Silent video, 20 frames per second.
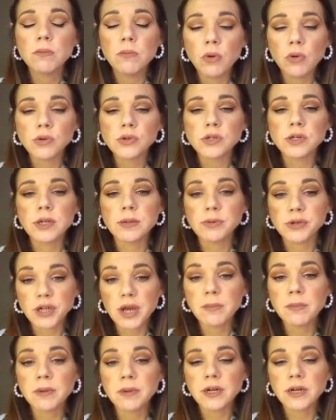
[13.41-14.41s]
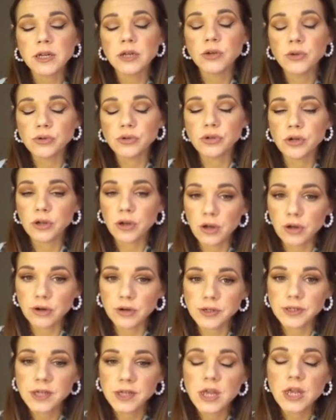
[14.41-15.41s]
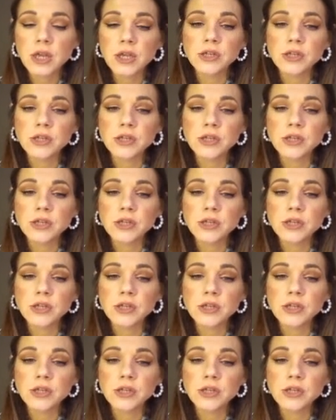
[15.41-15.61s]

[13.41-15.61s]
mostly predominantly neutral colors.